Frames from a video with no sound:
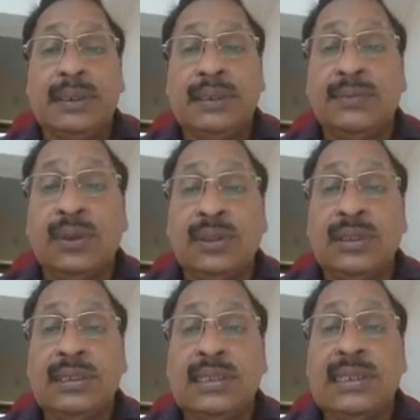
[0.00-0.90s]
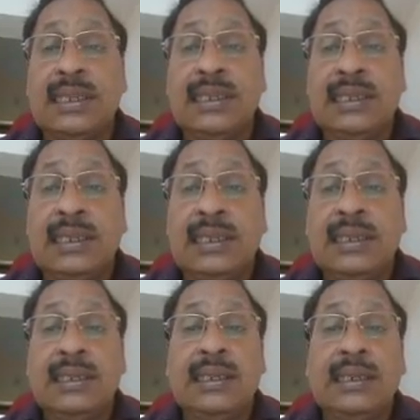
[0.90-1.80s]
Therefore, this is a
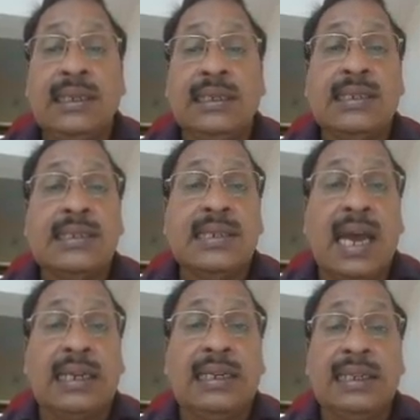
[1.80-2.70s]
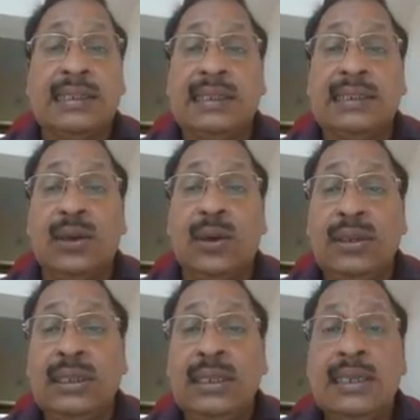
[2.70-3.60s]
star connected load
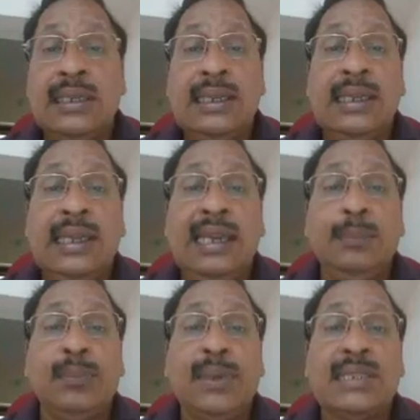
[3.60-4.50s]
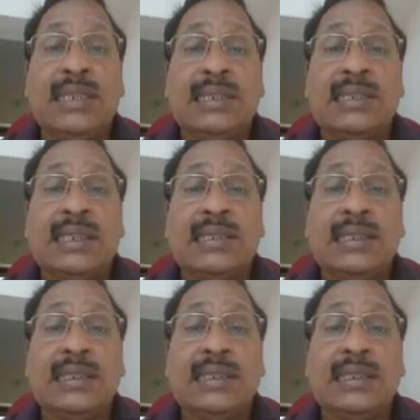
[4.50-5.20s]
8 J6.